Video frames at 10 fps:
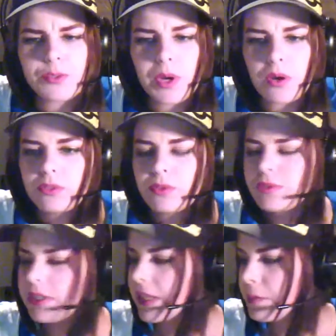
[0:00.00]
all know the
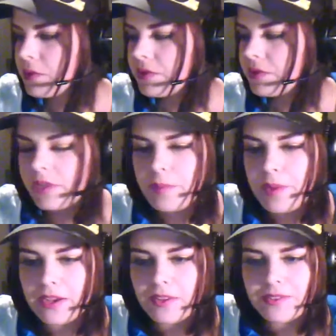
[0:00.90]
labels on the
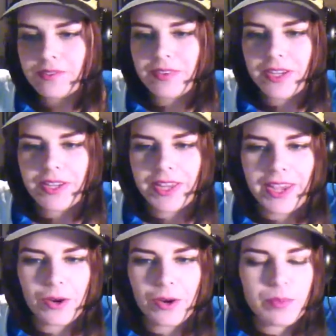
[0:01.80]
back of
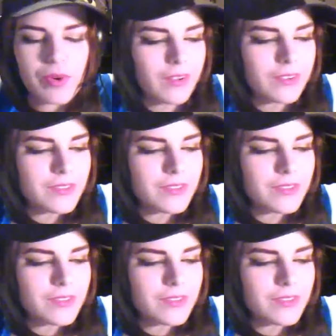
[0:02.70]
hair products.